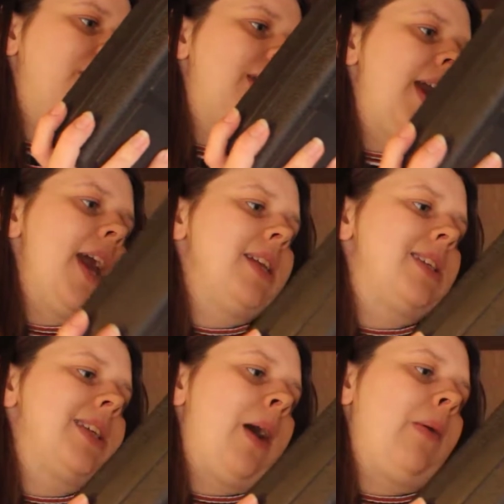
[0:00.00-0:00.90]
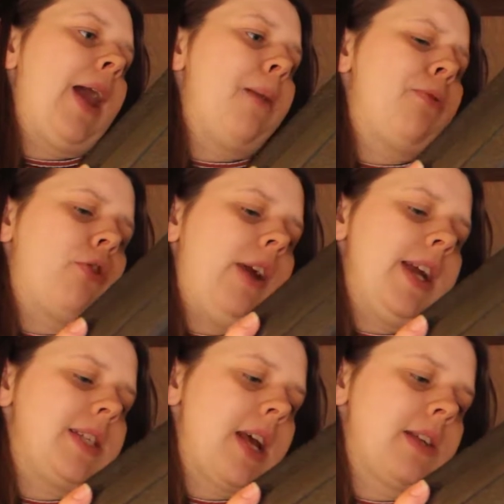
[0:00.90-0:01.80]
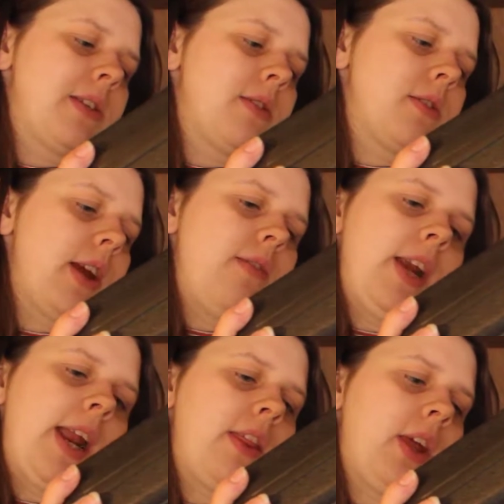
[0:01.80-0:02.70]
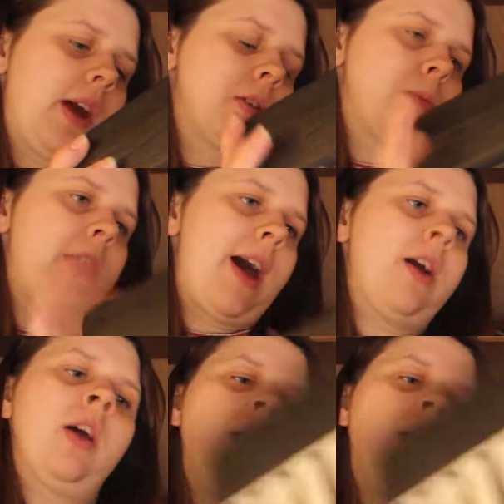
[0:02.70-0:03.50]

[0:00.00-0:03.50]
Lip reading: Kit Sound Lab 3 it says, it doesn't say really anything else but that.